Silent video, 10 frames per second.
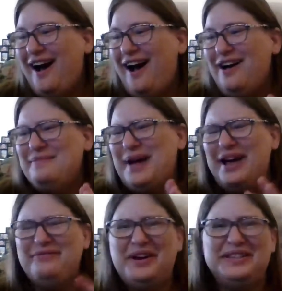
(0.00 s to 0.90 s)

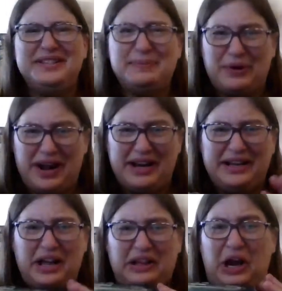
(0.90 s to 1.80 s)
I've read
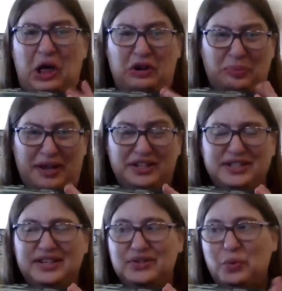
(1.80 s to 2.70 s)
sporadic, like, other
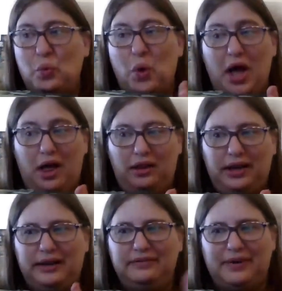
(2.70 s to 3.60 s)
pages as well,
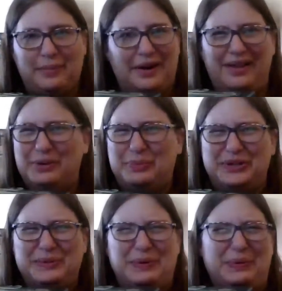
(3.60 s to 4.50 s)
like from other
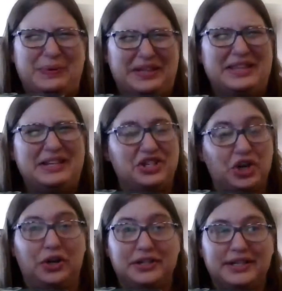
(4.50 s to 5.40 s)
books, but really the
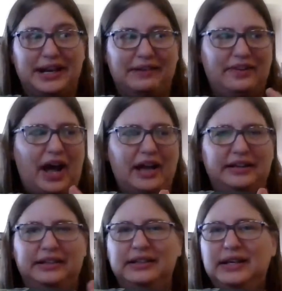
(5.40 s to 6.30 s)
chunks that I've
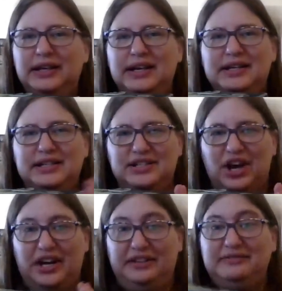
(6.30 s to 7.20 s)
gotten
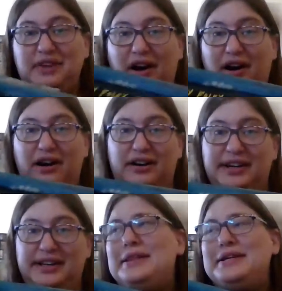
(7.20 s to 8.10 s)
done are
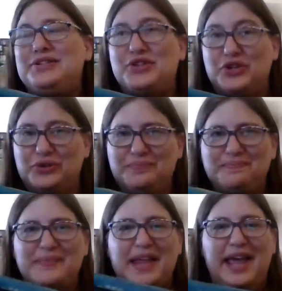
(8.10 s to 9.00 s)
these 2,
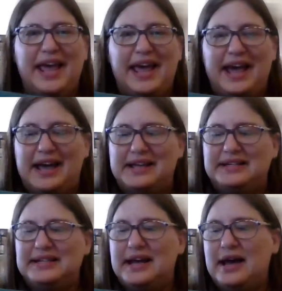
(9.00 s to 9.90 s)

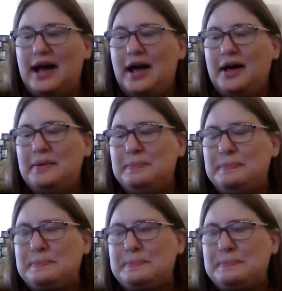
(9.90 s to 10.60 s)
and 37%